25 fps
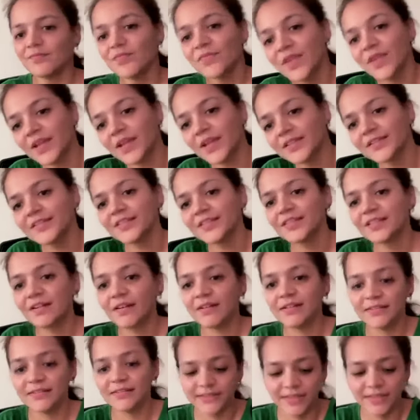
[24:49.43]
Yes,
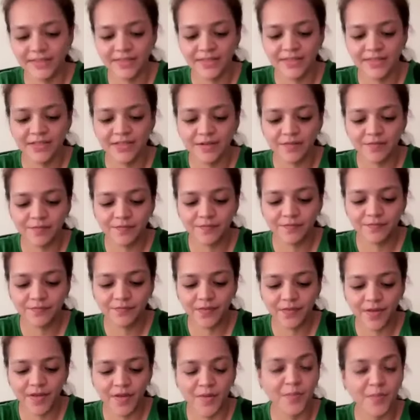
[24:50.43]
constancy of
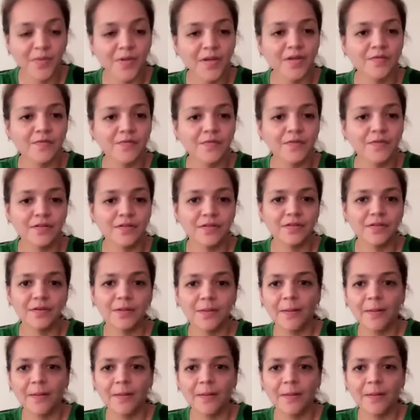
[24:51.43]
aim and effort.